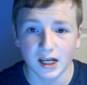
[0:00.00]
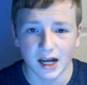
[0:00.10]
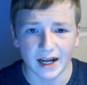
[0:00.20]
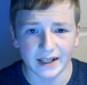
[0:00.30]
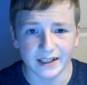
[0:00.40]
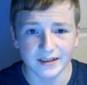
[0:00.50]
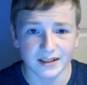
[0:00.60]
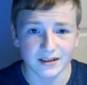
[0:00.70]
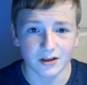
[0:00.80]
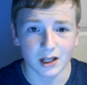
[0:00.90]
I guess
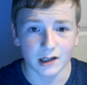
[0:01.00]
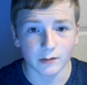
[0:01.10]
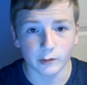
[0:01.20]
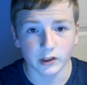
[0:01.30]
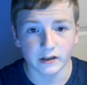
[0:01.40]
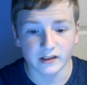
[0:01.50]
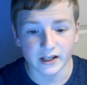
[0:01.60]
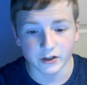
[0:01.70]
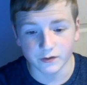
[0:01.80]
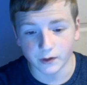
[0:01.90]
that's all I can really say.
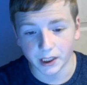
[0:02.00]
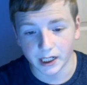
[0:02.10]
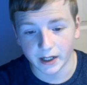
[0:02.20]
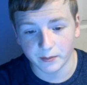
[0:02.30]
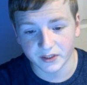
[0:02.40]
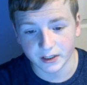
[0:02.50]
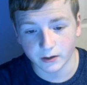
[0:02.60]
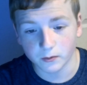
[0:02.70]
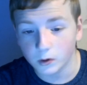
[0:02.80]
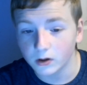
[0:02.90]
Just funny games, and
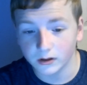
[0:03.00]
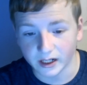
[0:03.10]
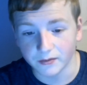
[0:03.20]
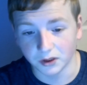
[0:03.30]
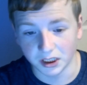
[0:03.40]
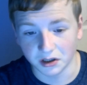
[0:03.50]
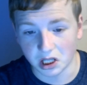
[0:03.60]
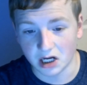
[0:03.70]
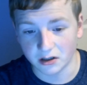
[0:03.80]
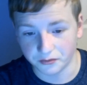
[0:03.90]
there were definitely a
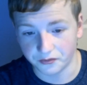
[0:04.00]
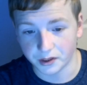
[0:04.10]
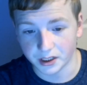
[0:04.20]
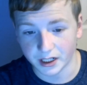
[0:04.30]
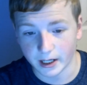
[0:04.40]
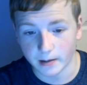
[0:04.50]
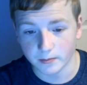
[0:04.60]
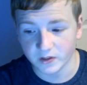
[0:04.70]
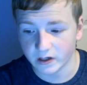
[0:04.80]
lot of funny games.